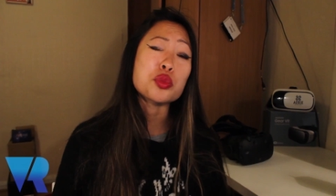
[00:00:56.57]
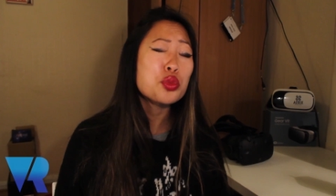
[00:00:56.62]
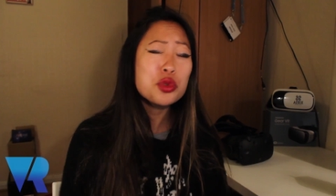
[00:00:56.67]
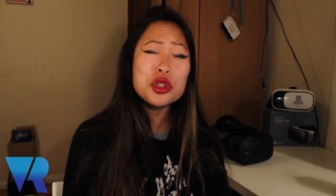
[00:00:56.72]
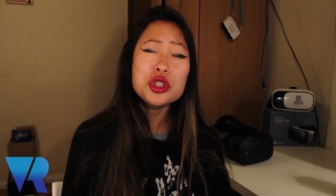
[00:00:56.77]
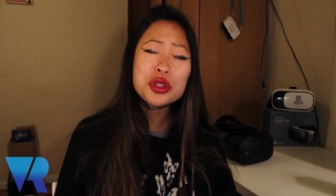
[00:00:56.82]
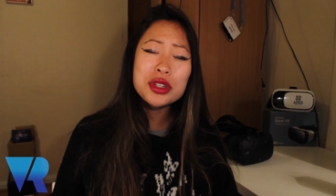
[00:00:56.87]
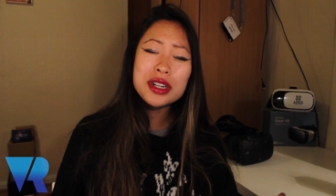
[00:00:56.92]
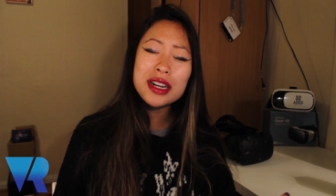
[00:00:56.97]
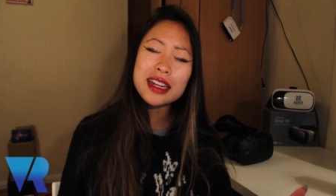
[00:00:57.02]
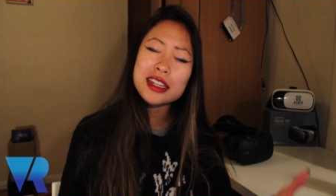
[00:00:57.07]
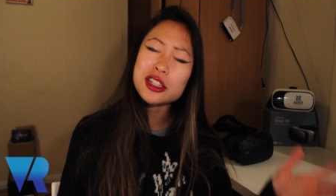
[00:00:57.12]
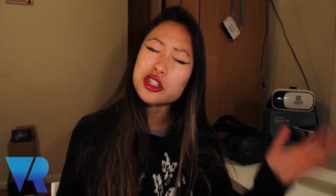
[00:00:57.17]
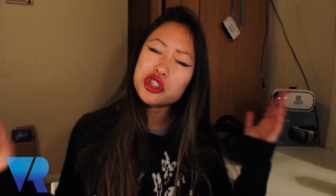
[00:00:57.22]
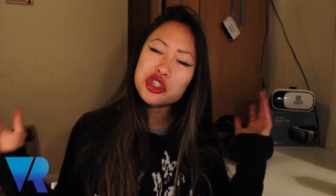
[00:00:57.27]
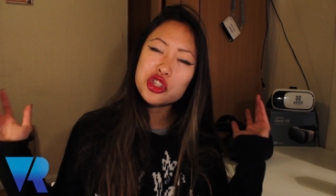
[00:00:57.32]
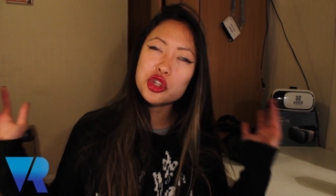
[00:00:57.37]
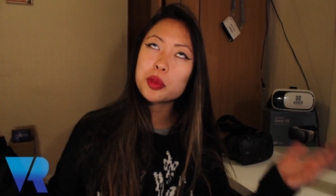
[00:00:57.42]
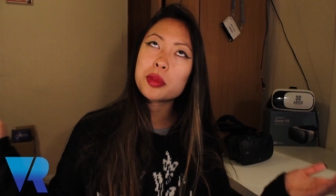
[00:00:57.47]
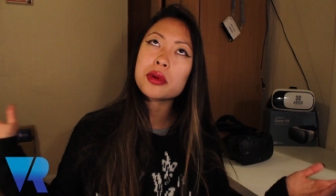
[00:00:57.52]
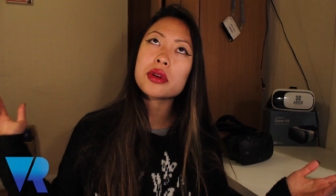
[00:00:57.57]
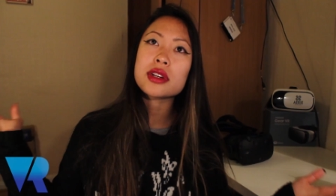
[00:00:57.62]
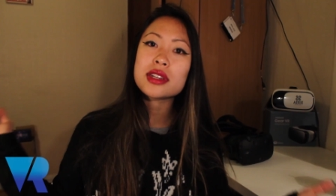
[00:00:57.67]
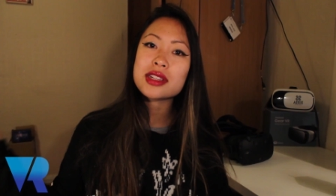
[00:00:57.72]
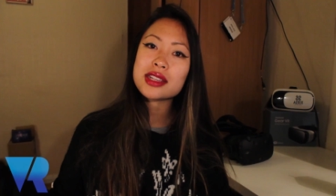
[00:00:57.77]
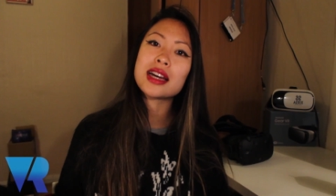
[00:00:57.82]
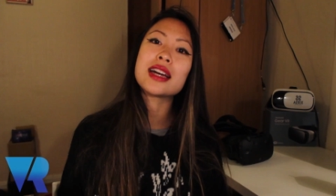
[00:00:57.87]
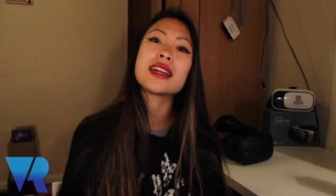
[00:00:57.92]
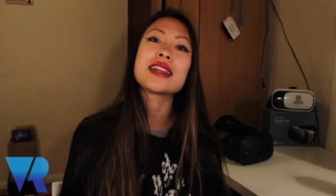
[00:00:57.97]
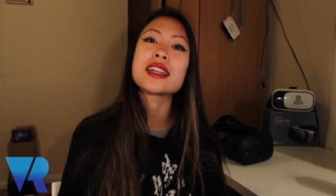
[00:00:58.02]
you are like super
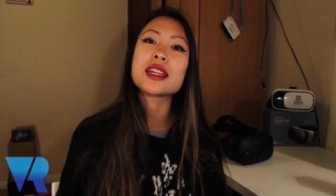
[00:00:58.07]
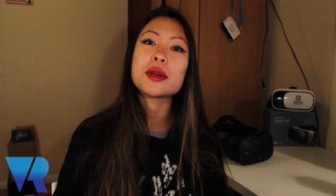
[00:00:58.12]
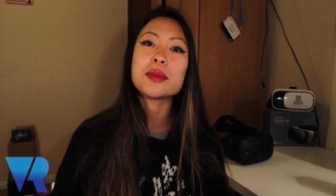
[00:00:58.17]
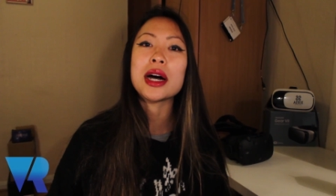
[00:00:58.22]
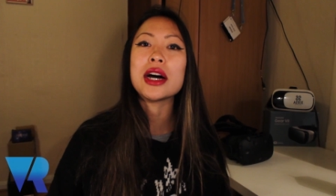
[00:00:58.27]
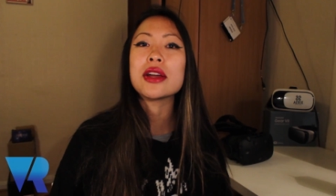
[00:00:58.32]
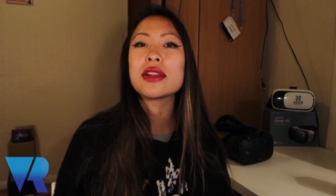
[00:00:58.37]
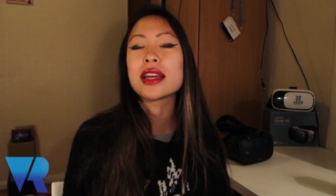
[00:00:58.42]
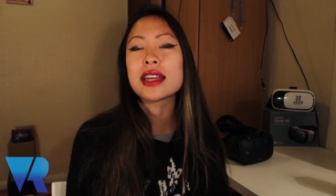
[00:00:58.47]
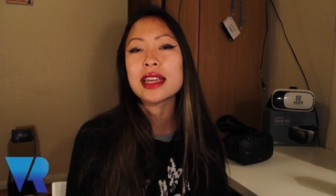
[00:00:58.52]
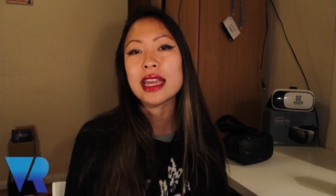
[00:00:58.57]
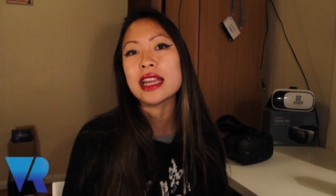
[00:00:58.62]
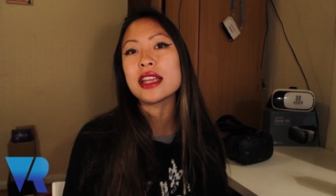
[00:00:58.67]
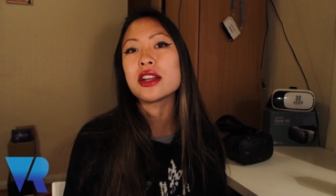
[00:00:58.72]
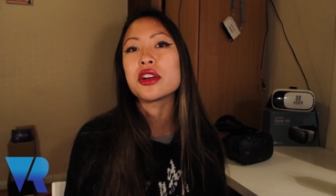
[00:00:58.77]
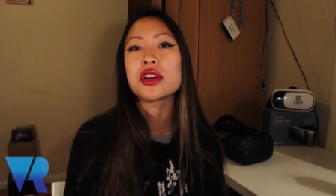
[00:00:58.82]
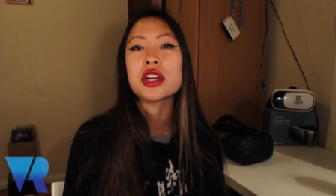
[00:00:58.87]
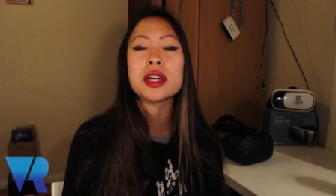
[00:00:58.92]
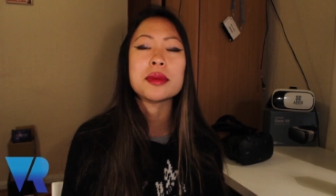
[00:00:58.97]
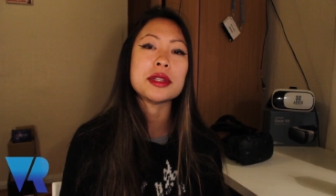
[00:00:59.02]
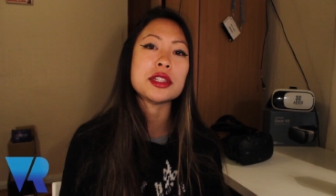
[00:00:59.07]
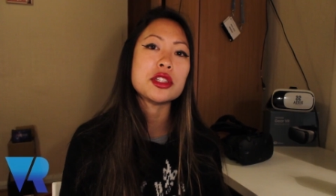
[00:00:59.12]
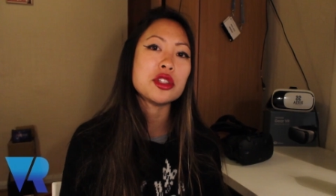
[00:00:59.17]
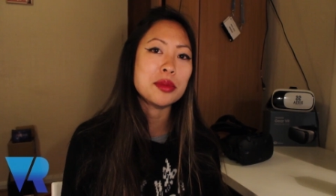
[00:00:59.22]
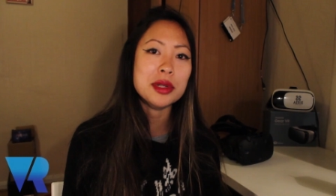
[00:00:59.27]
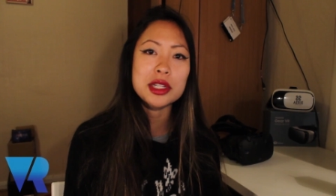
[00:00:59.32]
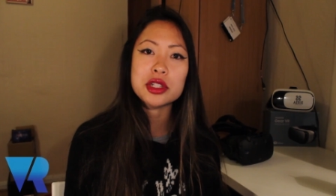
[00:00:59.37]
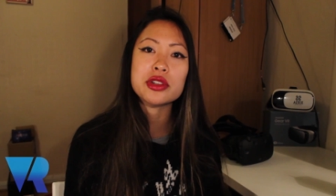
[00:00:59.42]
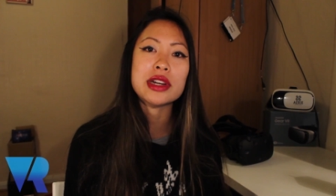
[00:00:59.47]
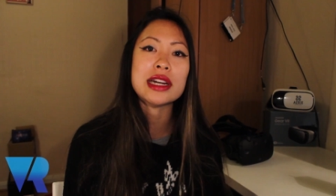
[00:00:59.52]
excited about like Halo coming to
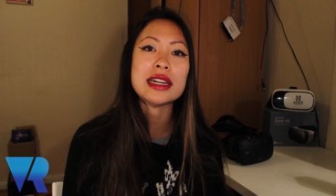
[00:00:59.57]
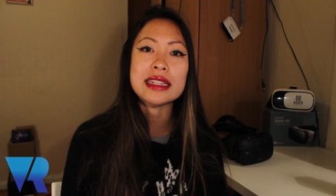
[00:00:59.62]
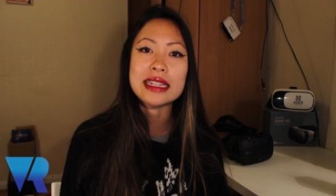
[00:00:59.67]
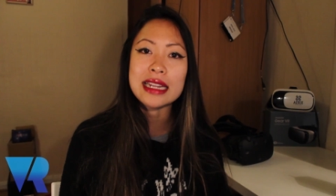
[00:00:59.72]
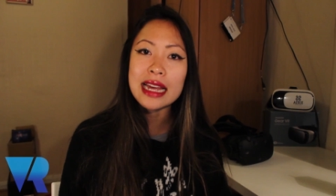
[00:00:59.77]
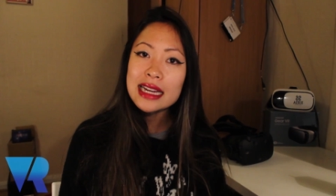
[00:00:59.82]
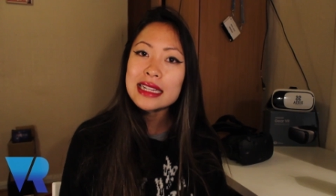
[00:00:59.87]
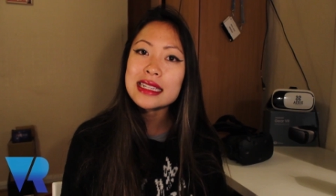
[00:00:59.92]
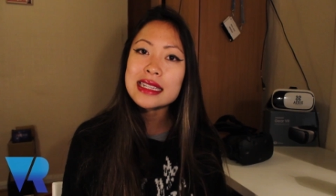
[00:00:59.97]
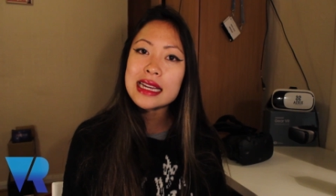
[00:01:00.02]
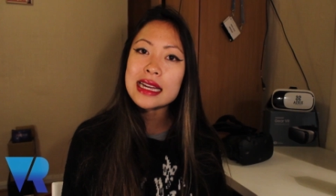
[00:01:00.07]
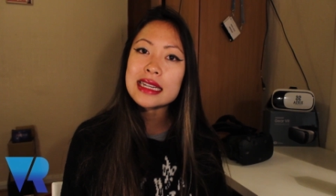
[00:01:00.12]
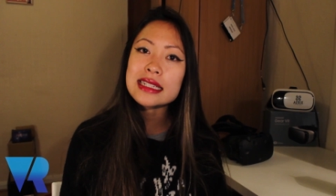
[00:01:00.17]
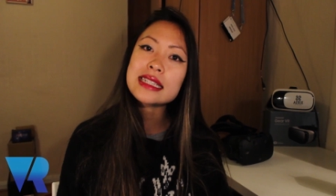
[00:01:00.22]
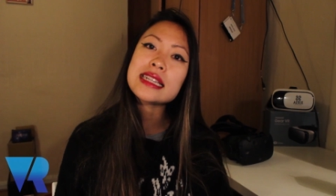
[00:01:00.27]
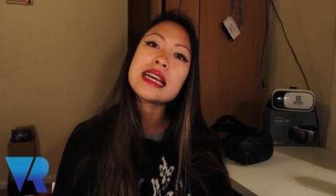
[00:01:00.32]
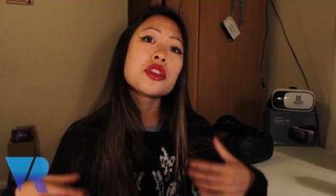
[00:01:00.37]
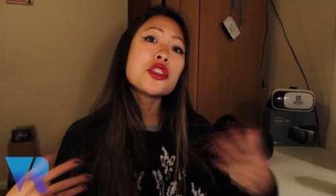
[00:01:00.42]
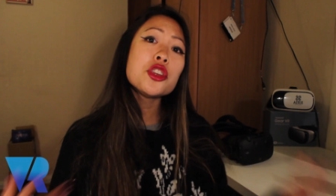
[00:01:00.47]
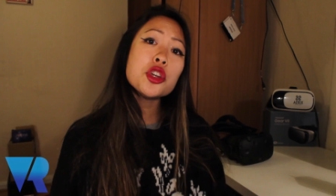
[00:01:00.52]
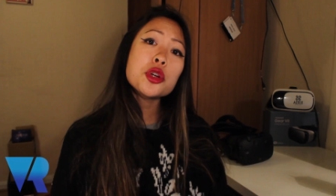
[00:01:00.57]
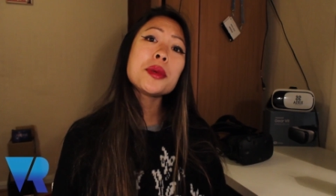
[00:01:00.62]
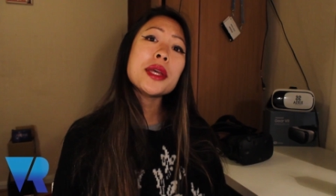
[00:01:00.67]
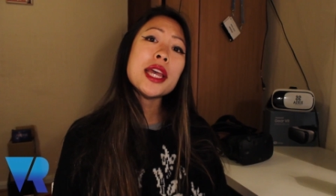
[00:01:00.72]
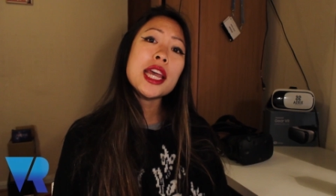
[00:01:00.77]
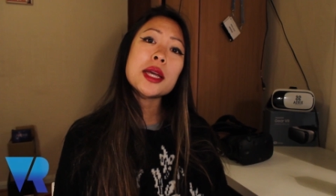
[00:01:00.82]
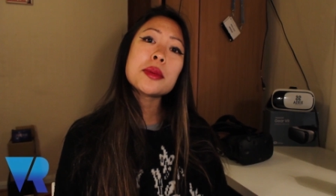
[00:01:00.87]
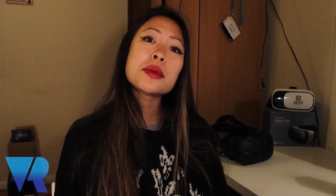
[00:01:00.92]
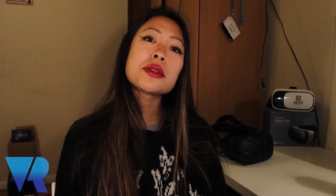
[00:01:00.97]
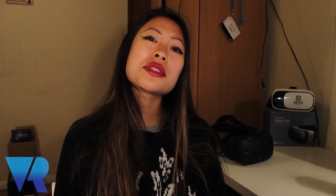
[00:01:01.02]
mixed reality headsets, you'll be
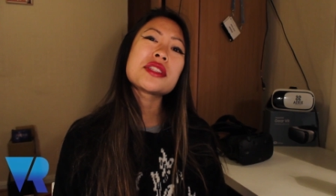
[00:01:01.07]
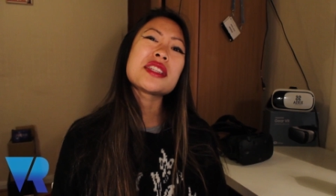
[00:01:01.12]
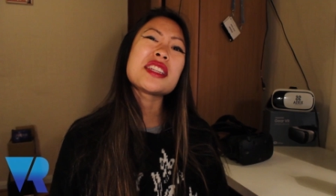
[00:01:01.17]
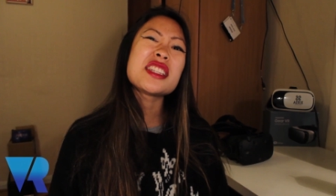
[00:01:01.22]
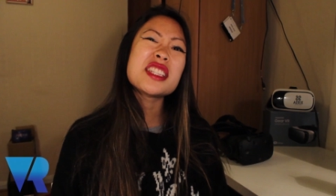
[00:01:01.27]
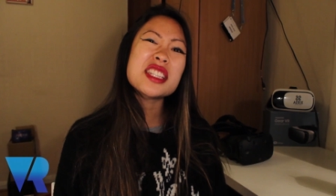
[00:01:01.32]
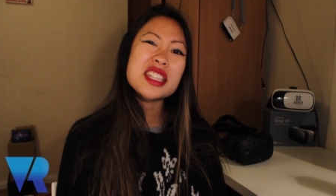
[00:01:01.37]
able to see